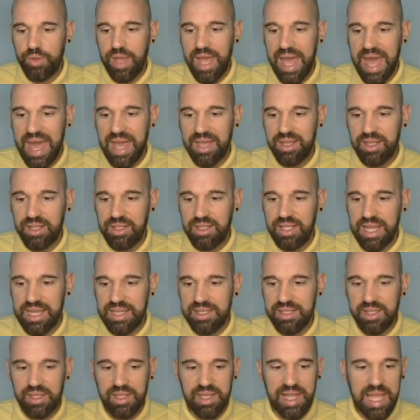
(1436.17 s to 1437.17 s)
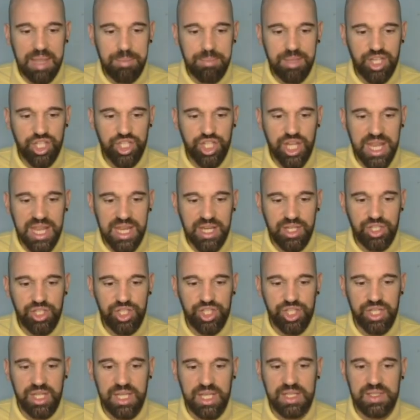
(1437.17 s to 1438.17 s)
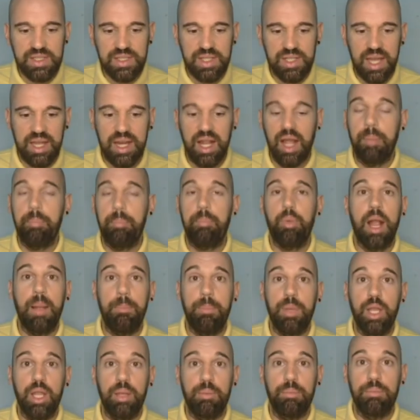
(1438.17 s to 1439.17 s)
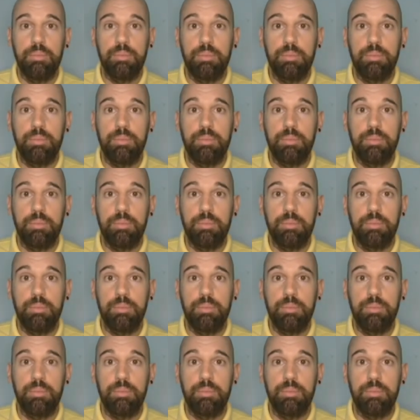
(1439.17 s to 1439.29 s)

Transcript: act like climate change is not a problem.